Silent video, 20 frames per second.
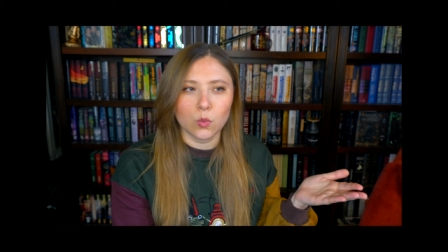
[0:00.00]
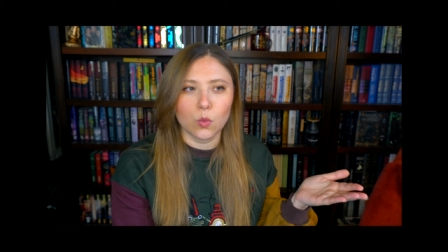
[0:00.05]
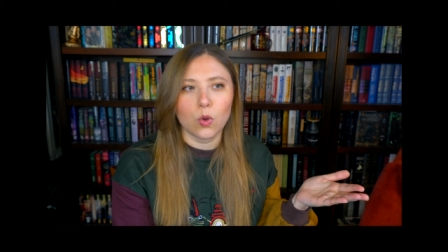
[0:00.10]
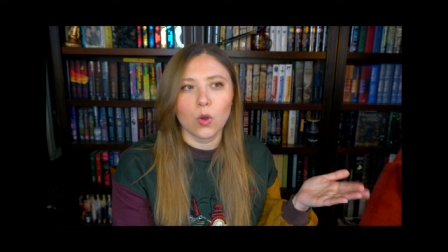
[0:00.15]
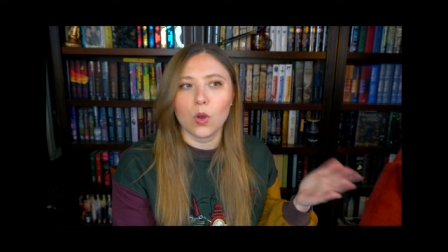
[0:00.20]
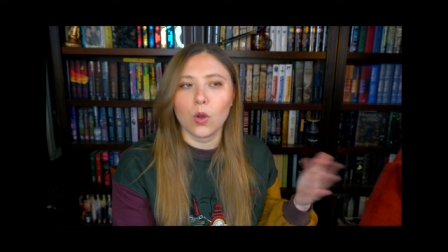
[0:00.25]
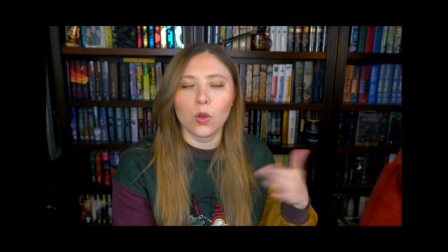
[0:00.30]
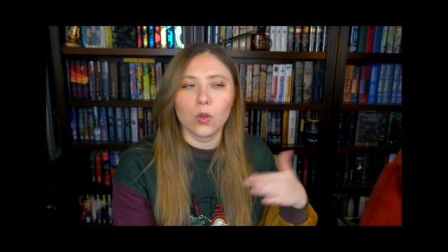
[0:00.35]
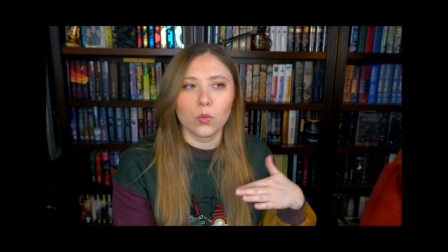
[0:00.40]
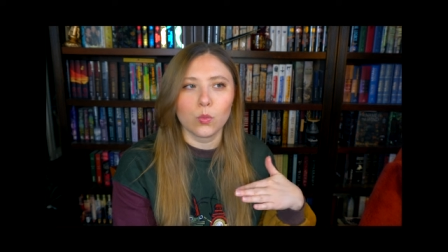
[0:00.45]

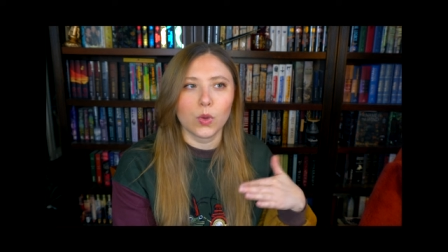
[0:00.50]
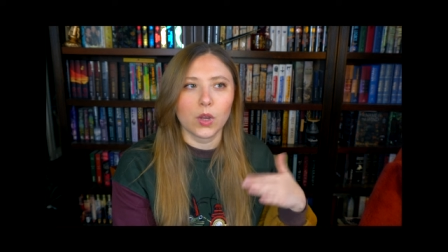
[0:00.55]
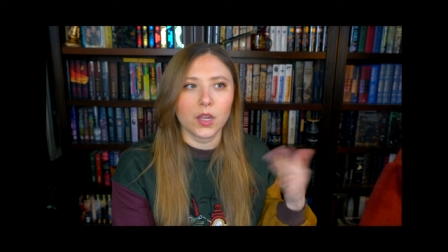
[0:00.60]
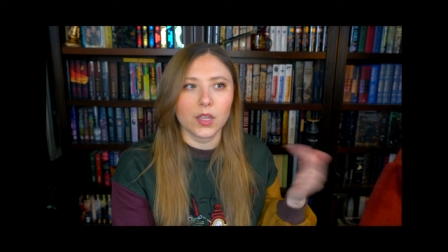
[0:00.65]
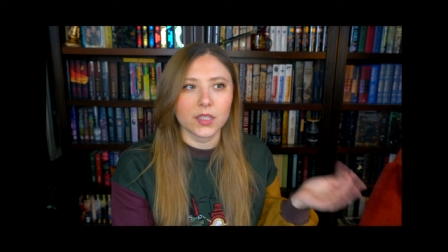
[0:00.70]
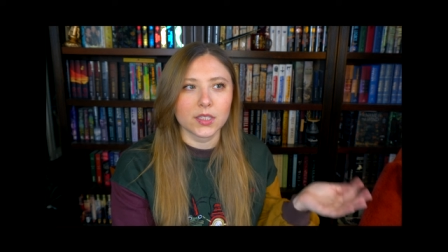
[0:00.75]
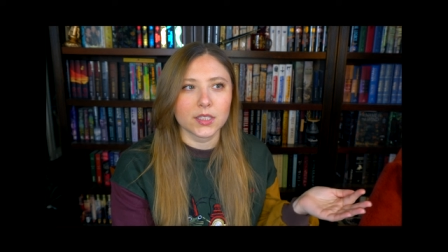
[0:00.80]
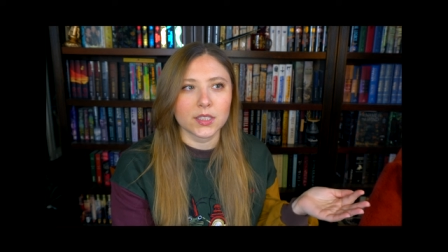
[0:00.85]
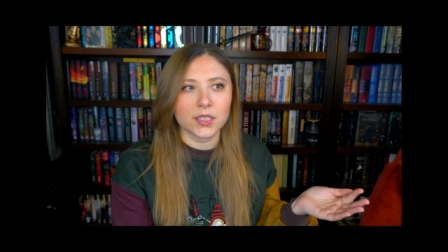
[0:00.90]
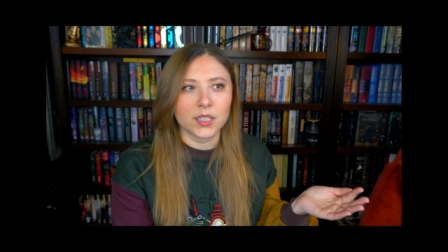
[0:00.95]
wall
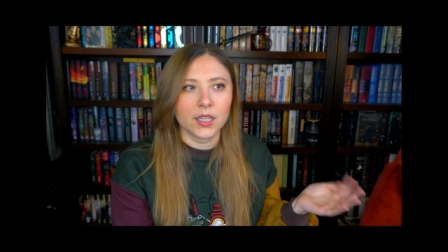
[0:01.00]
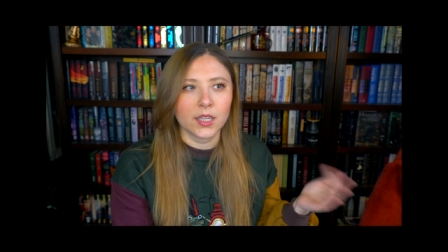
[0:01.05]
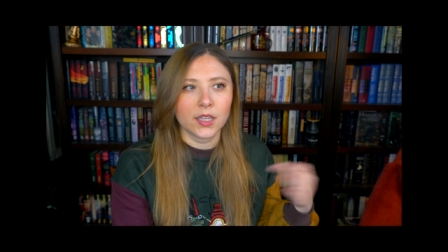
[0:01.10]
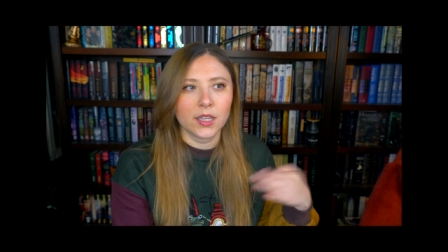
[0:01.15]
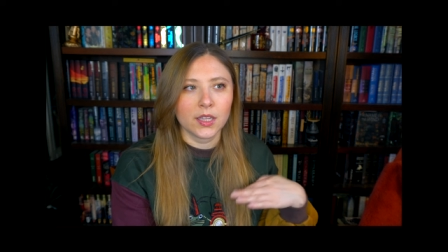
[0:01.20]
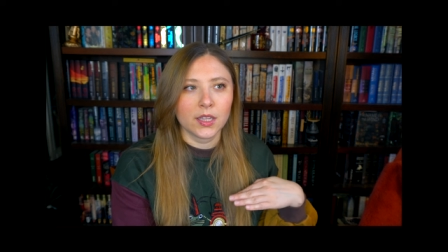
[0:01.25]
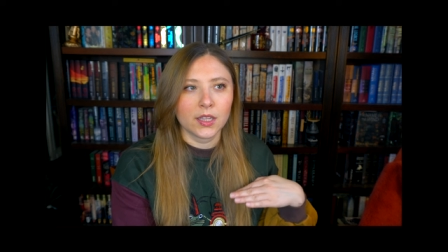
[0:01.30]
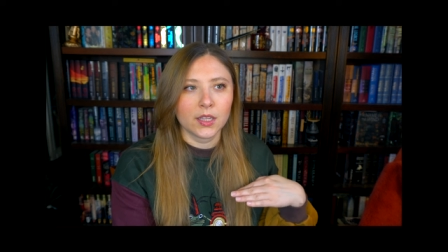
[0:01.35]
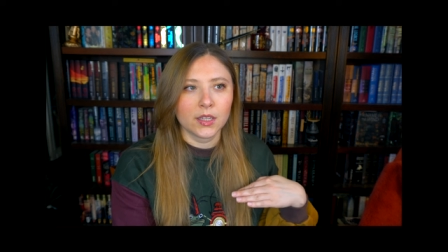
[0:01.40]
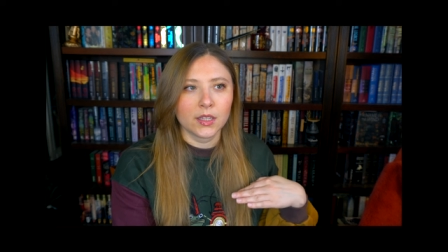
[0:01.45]
was
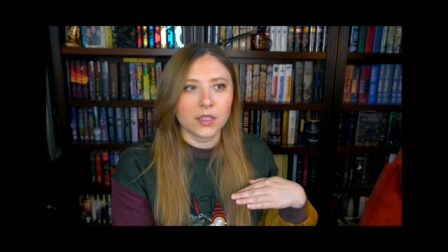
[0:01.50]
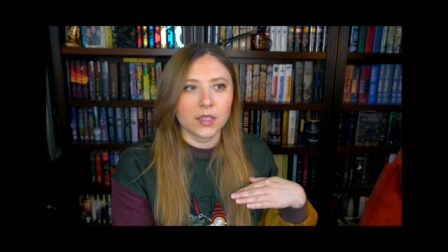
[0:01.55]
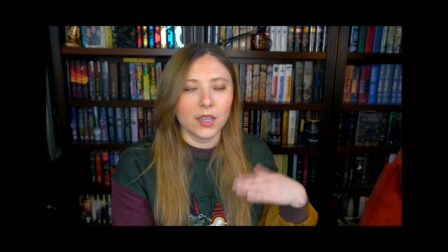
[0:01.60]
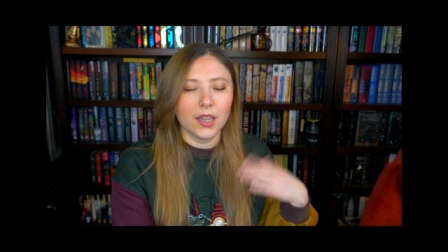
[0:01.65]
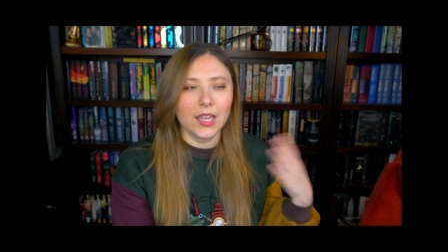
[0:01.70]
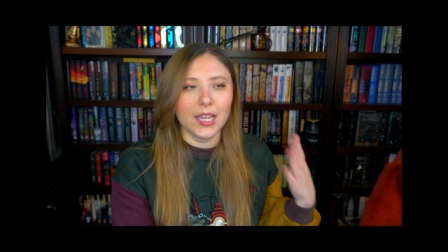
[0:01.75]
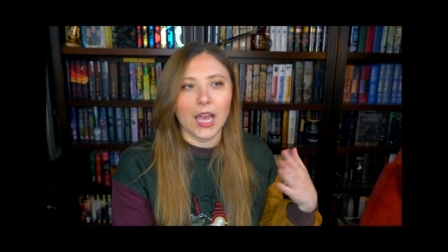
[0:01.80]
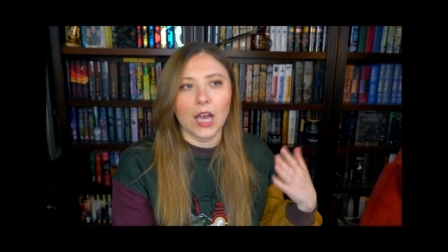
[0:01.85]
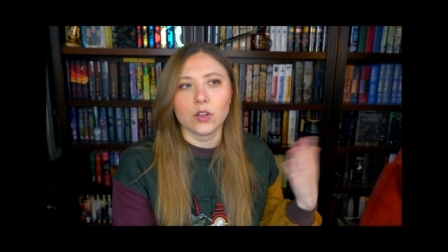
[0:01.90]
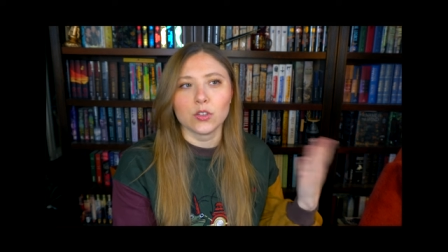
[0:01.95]

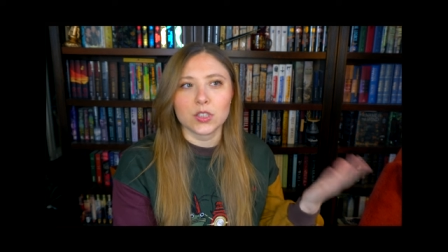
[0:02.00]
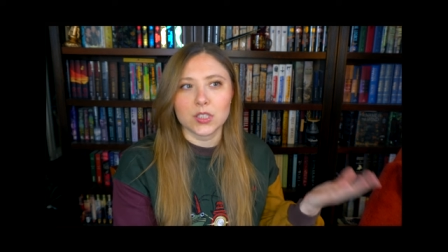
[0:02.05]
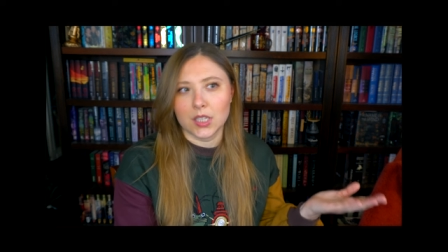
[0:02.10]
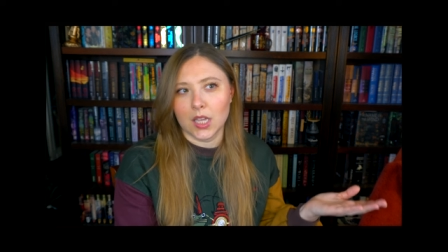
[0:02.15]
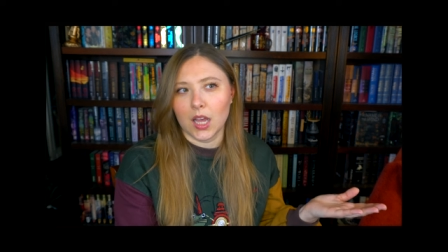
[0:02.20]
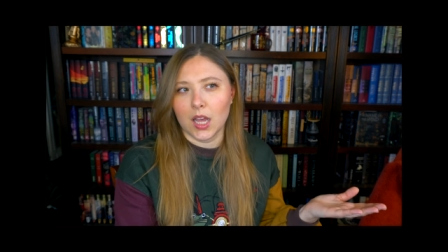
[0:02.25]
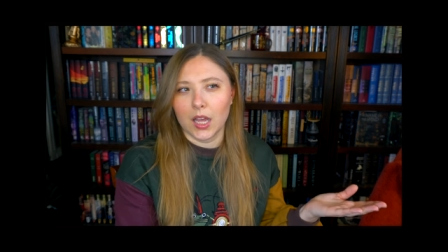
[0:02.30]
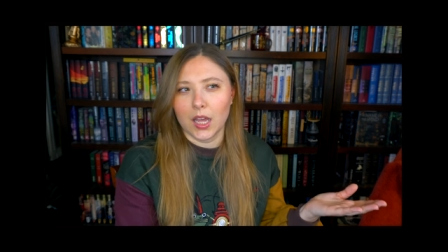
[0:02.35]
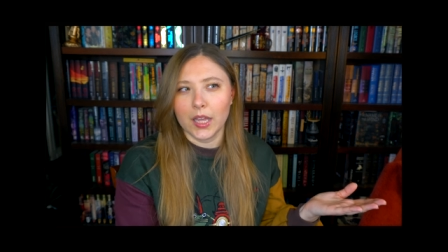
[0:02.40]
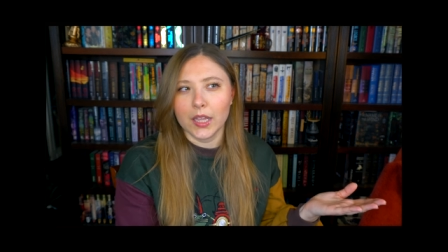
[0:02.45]
the
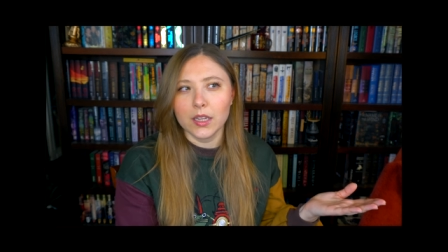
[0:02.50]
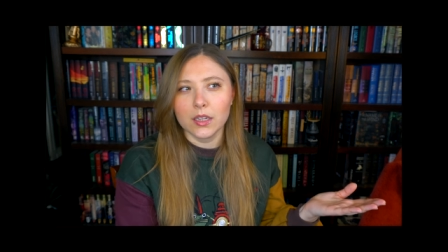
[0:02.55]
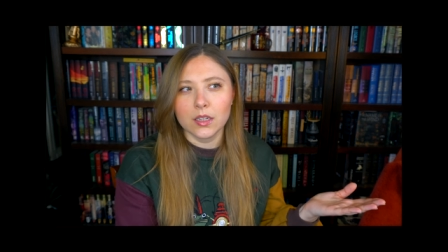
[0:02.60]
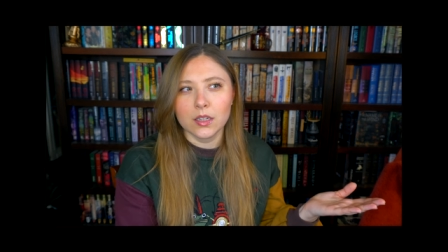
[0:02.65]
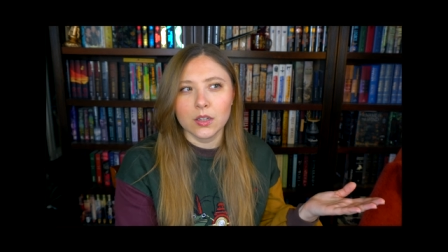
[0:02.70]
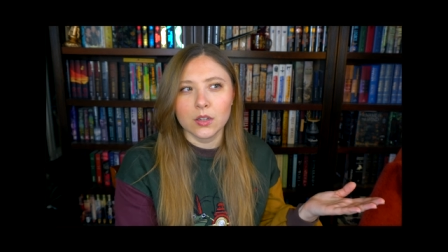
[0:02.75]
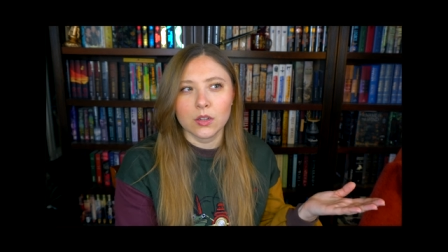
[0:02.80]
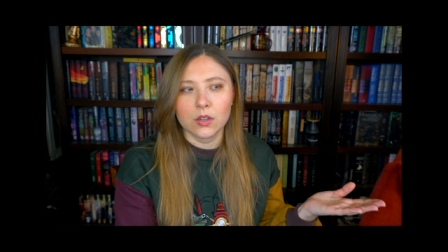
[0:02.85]
outside.